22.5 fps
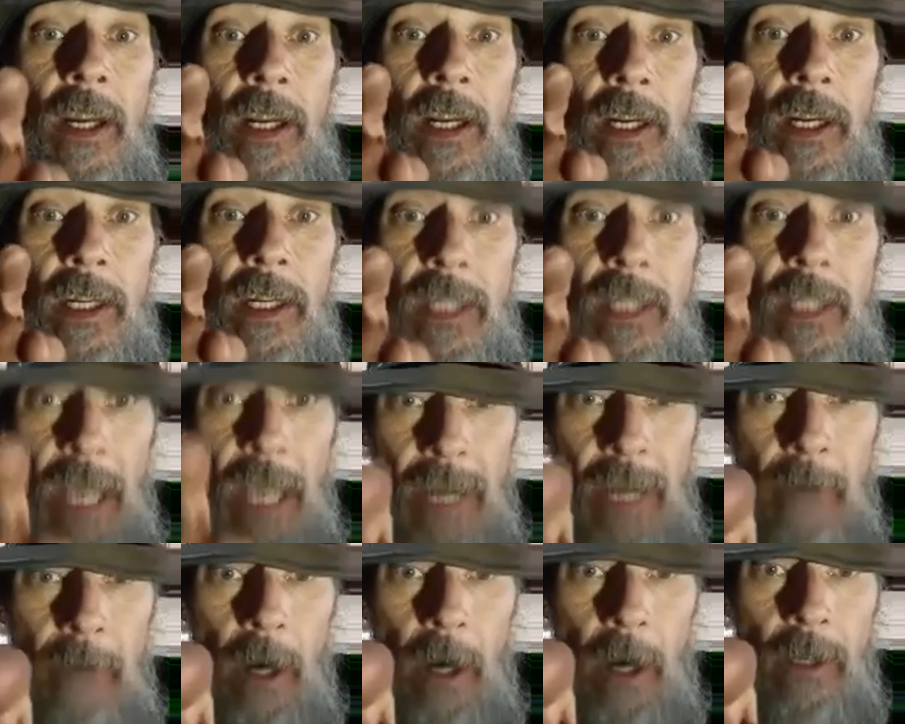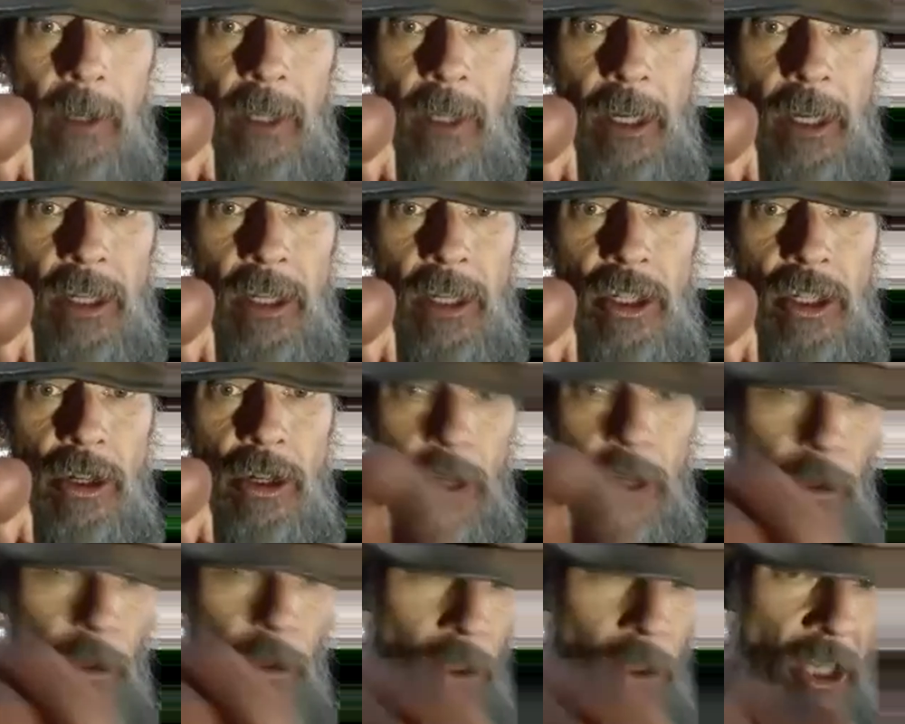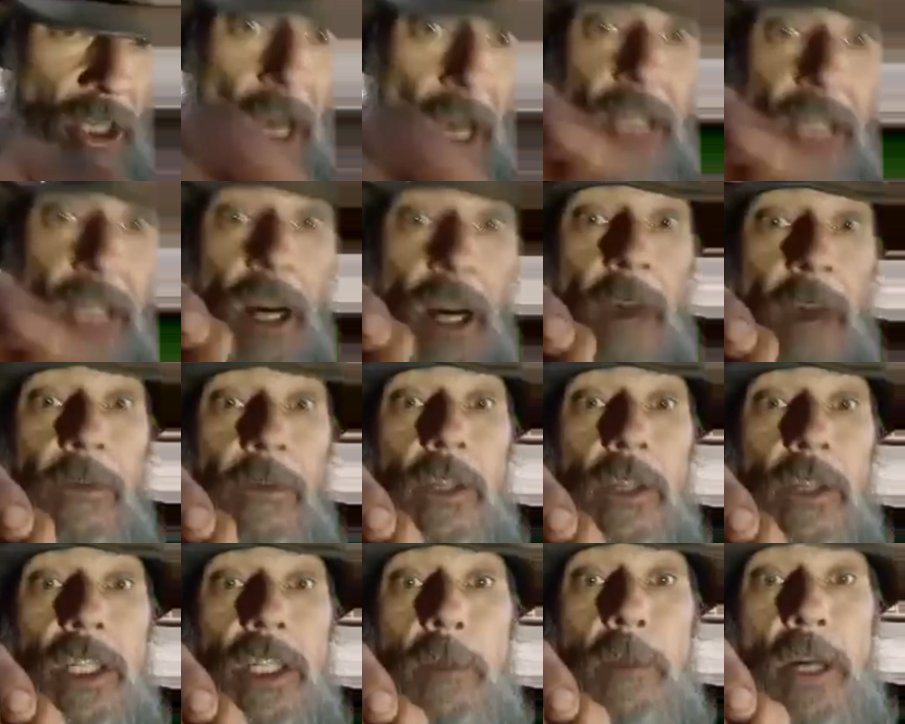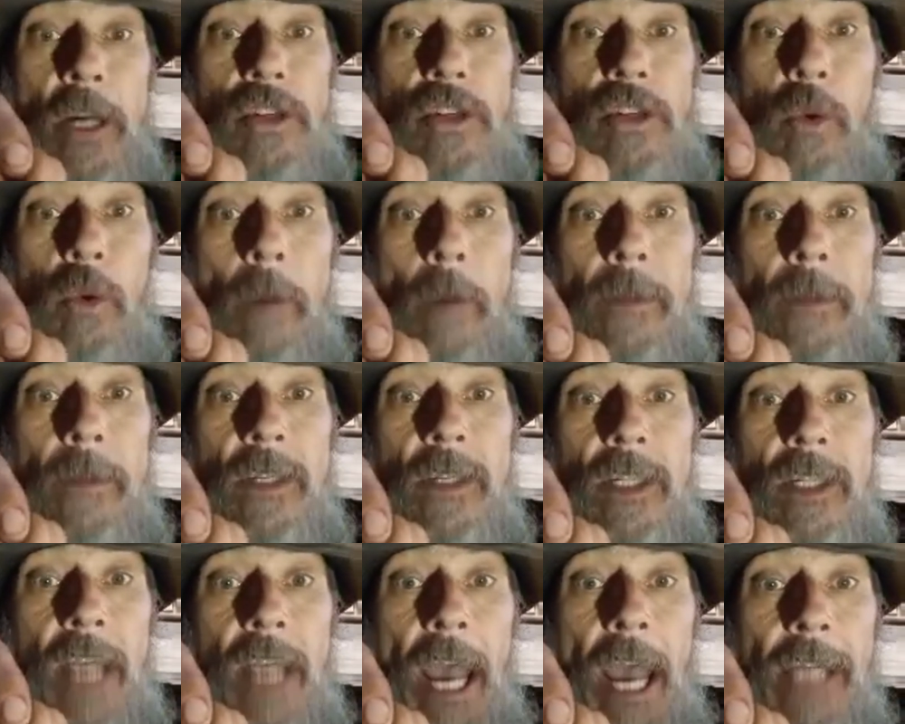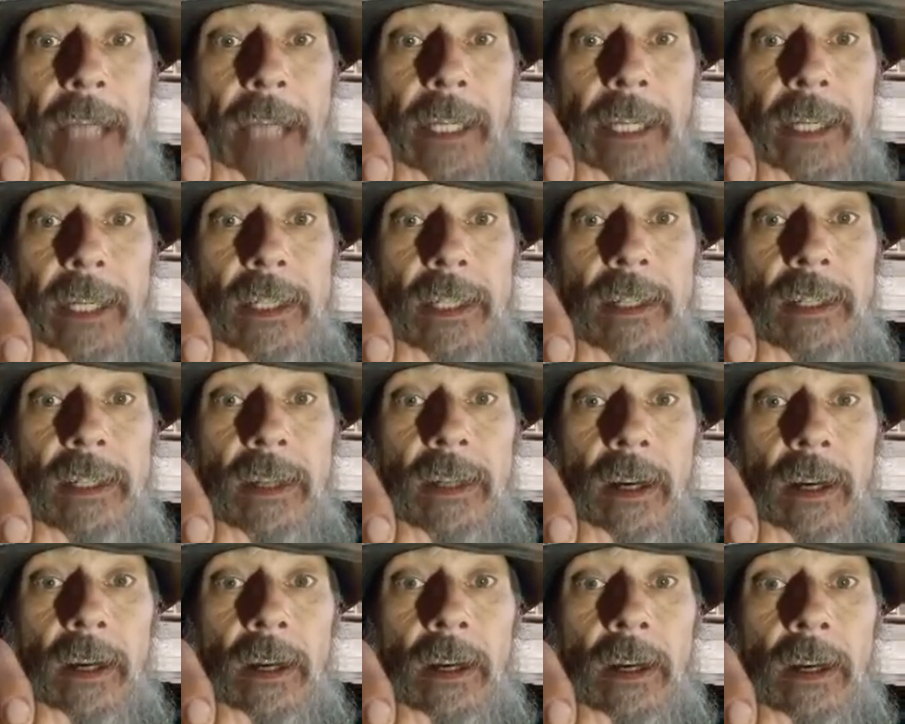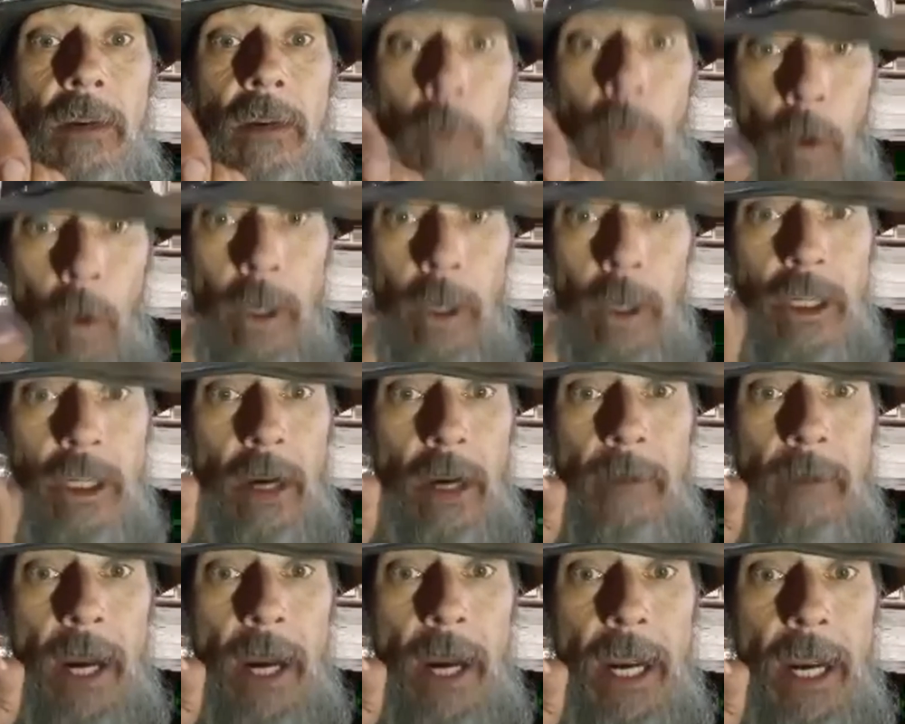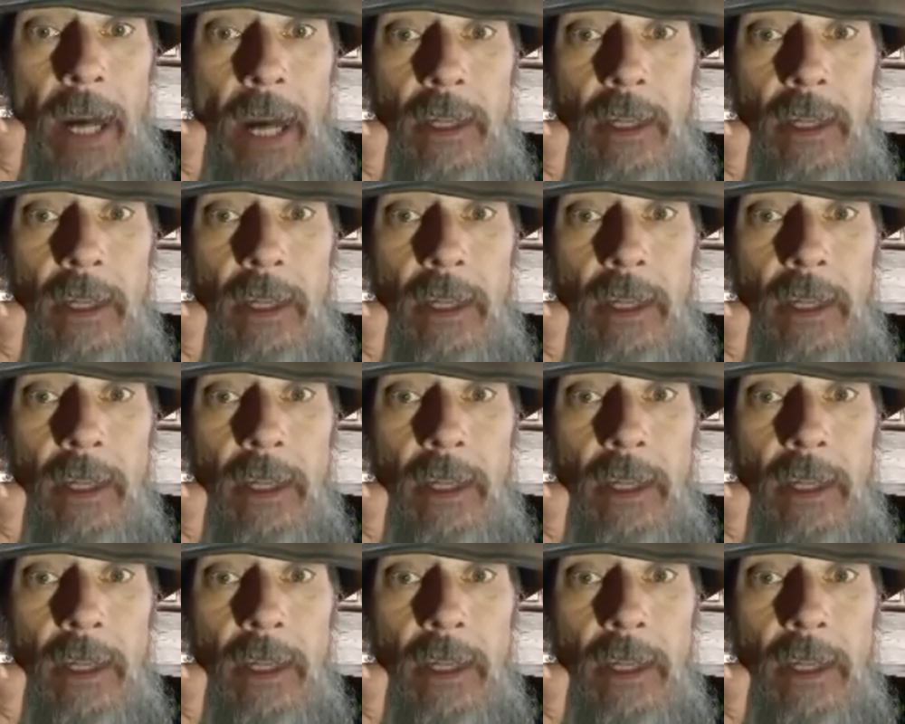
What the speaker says: Ted Martin, the district attorney, who signed off for this special weapons and tactics warrant on my house.